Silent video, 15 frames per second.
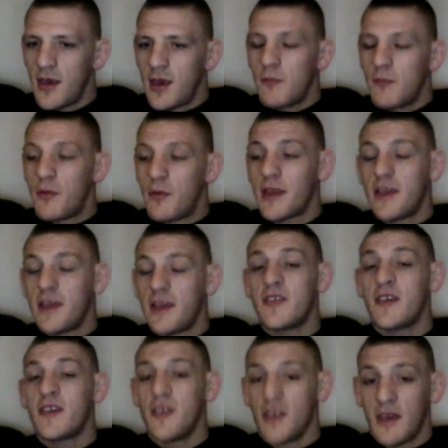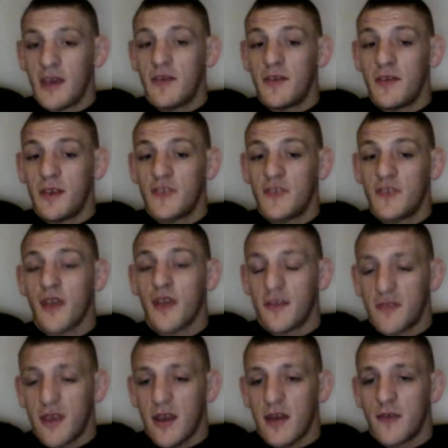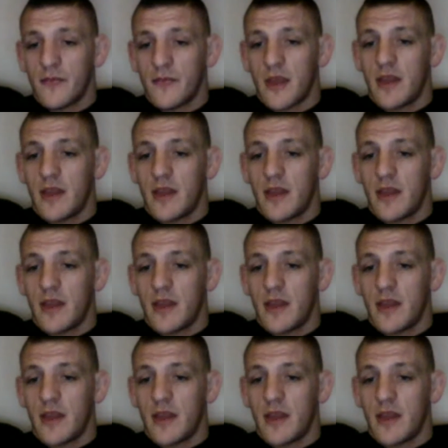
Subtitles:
but he trains there,